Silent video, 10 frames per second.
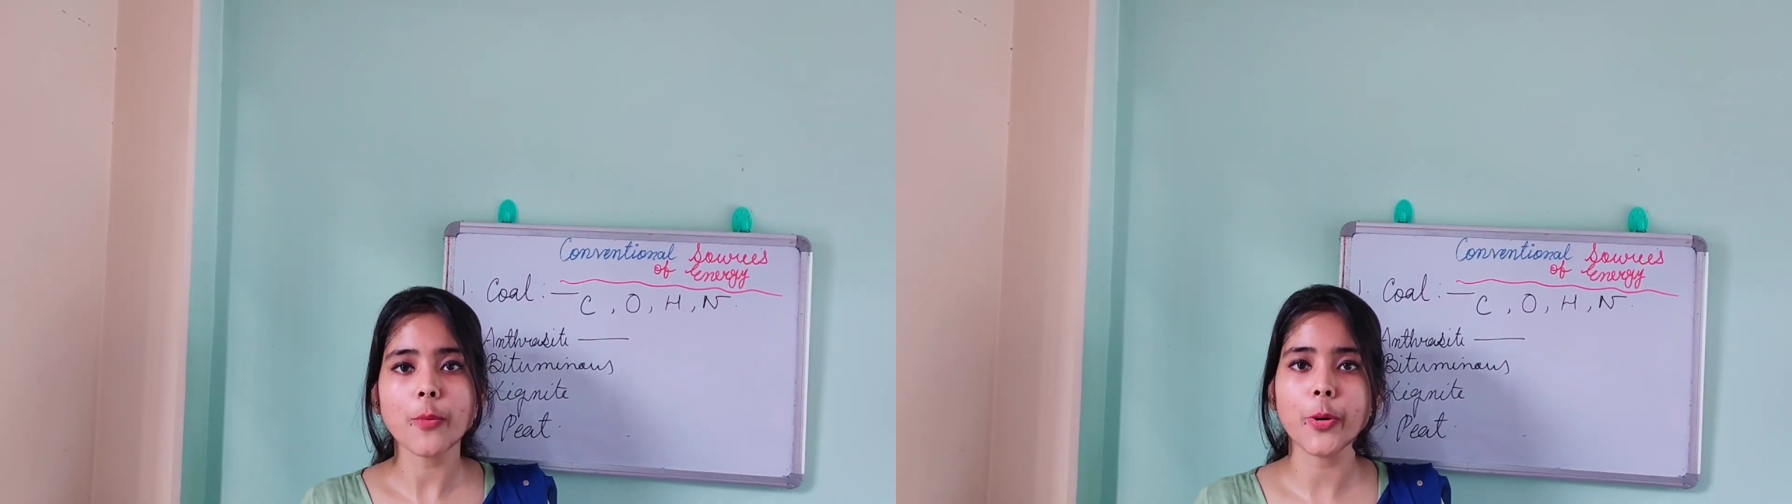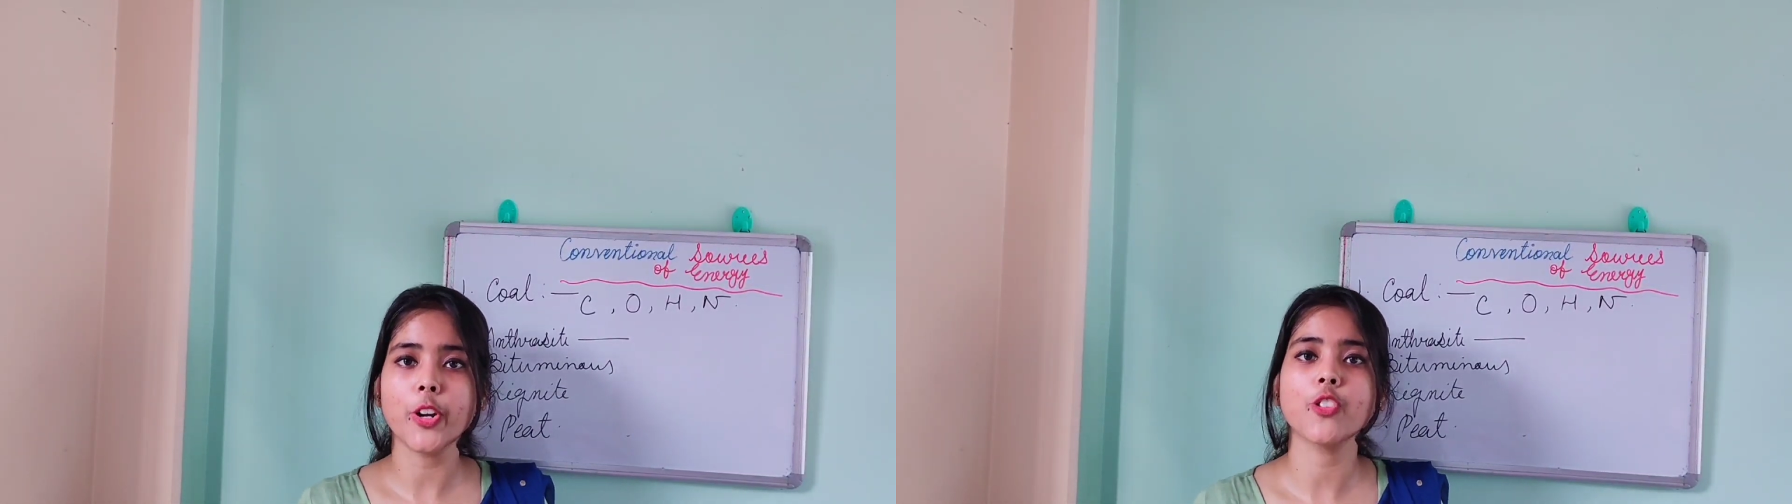
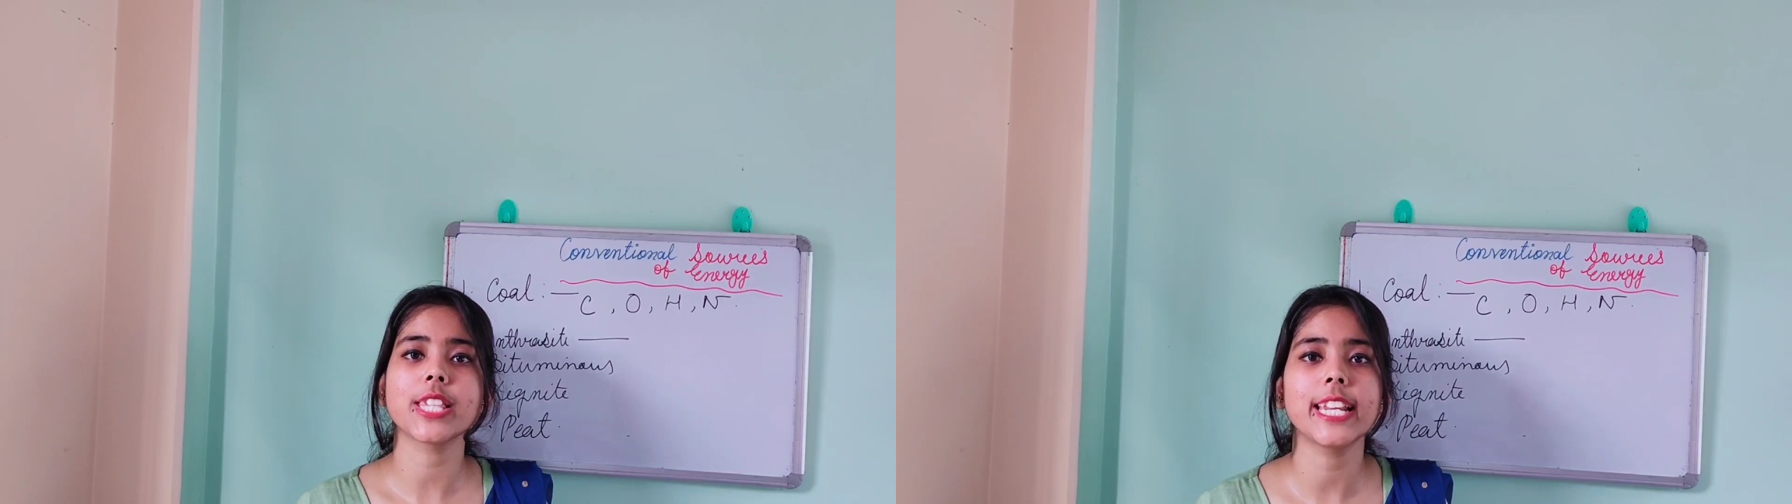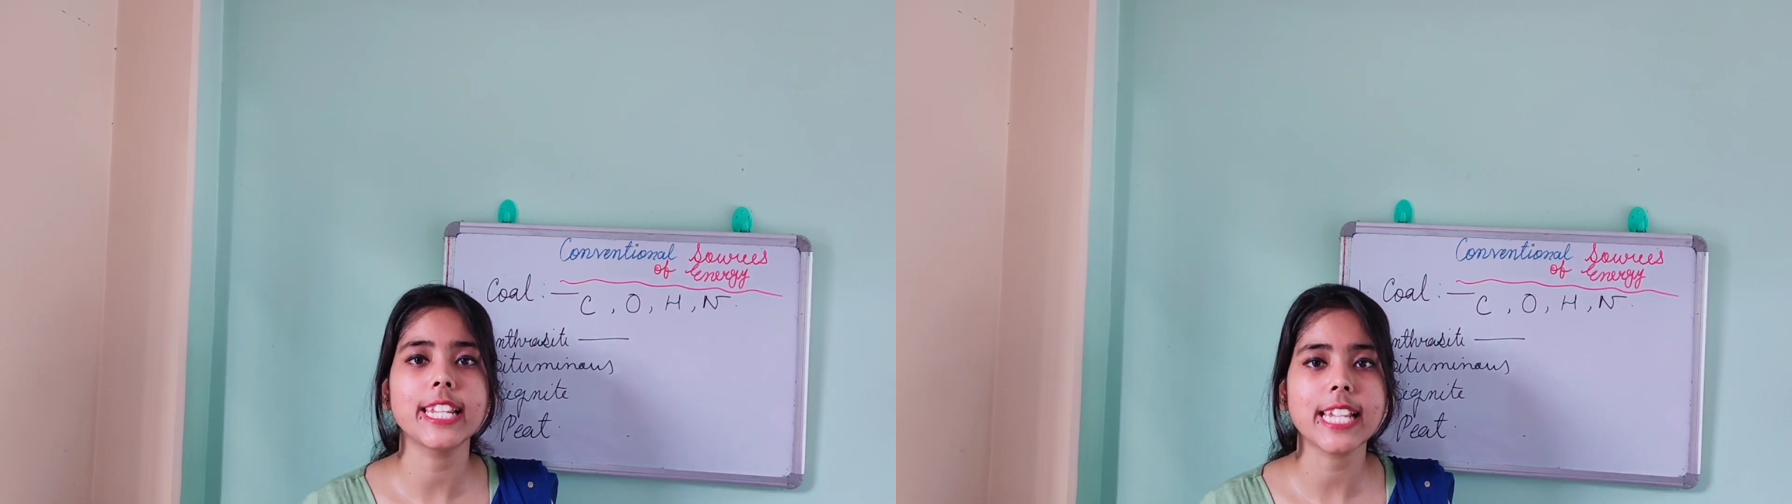produce
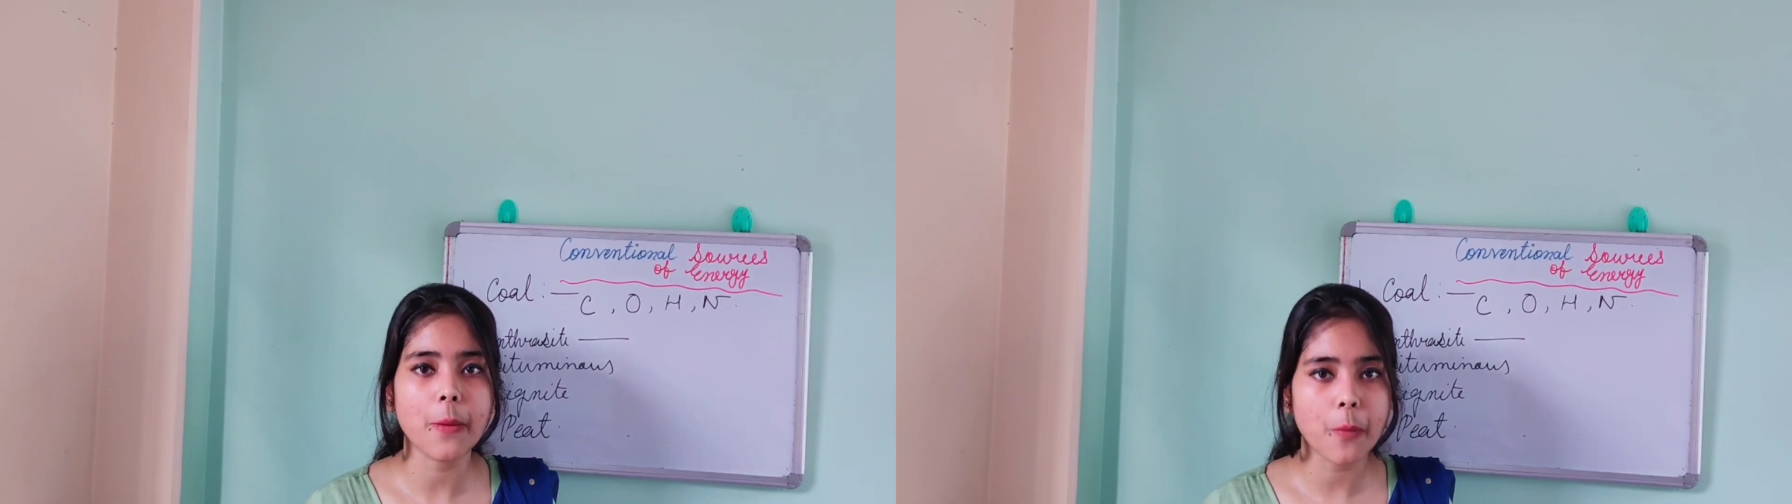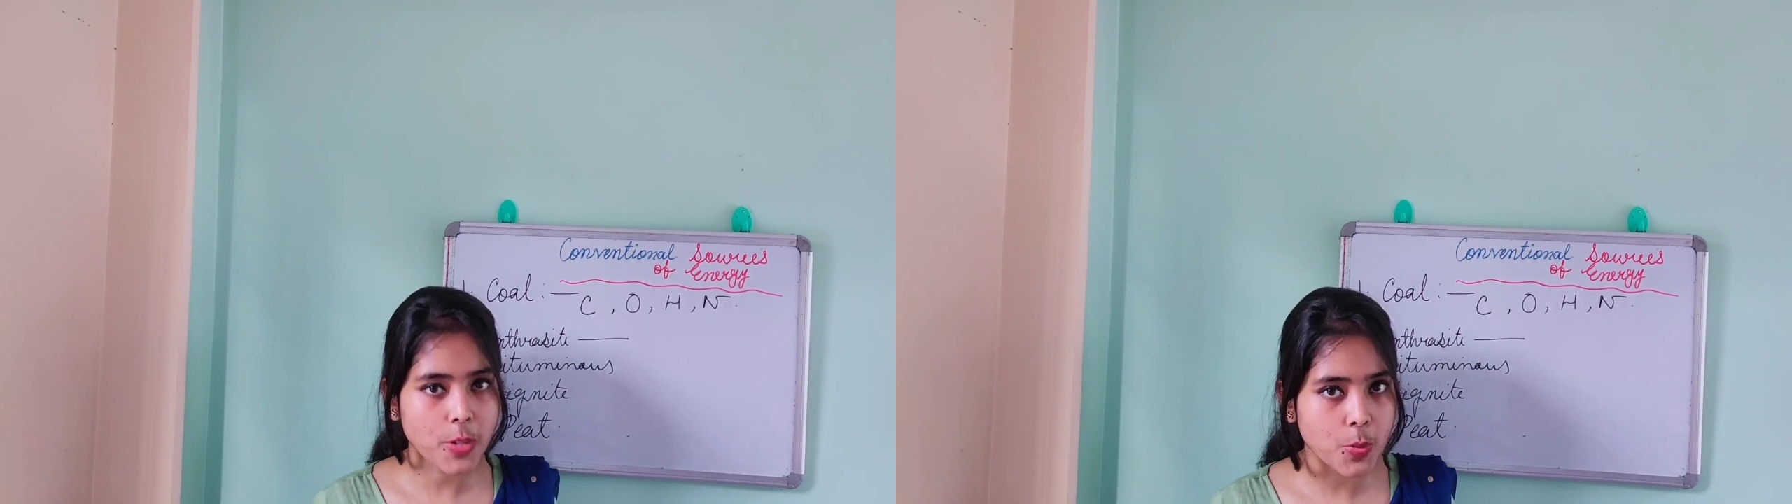any
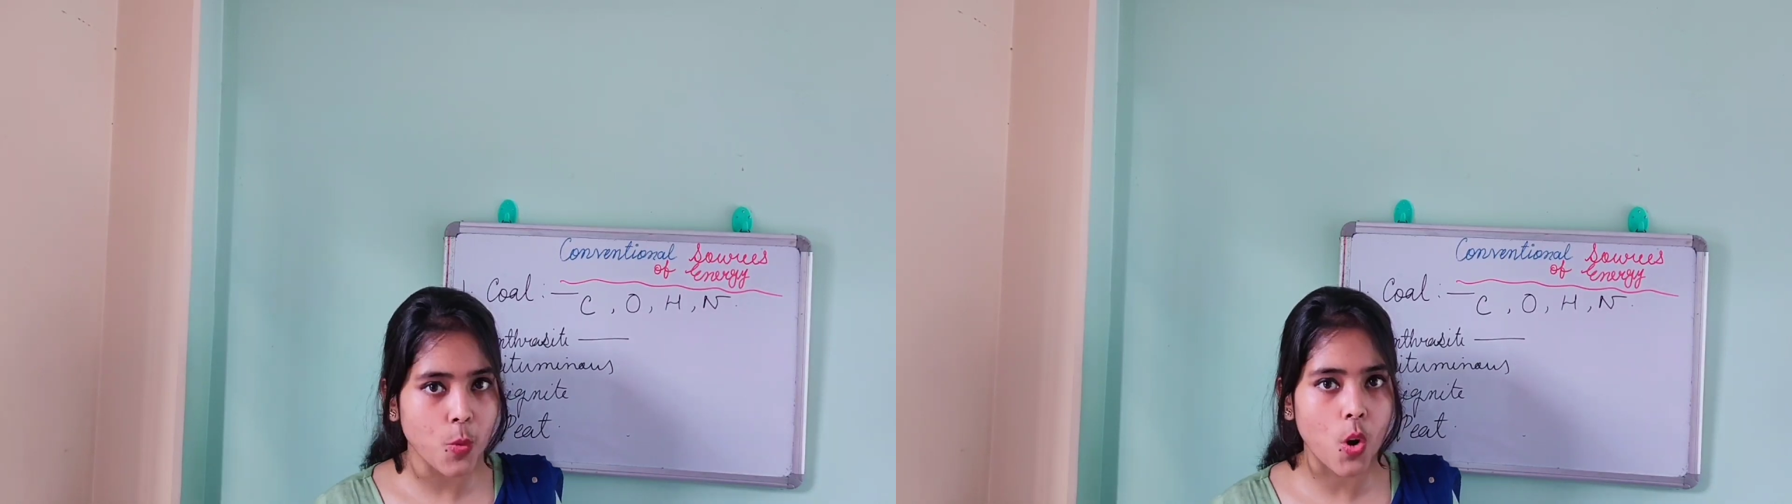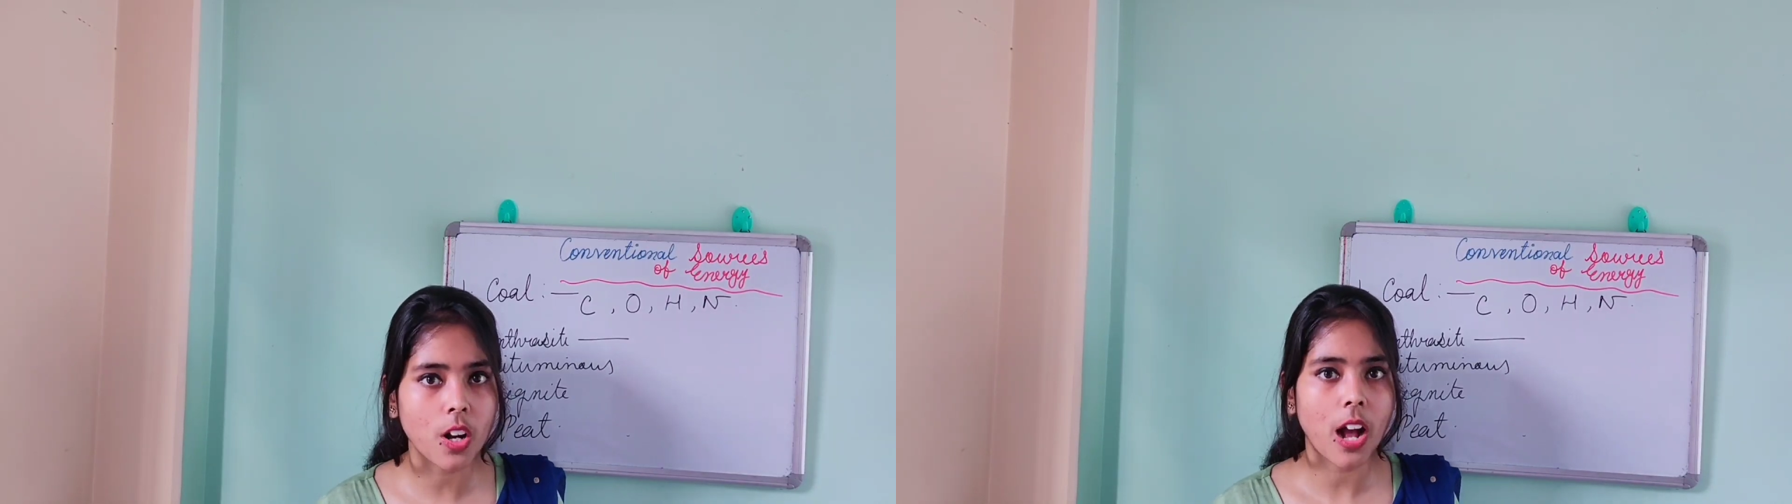type of
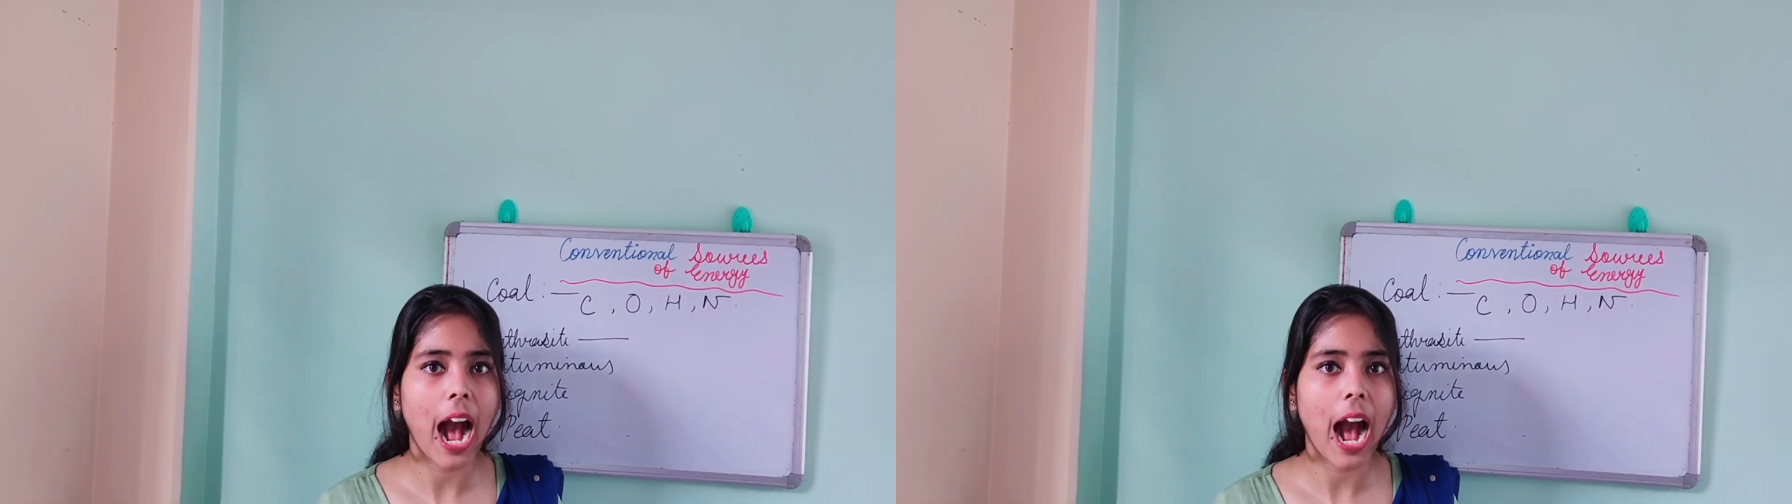smoke,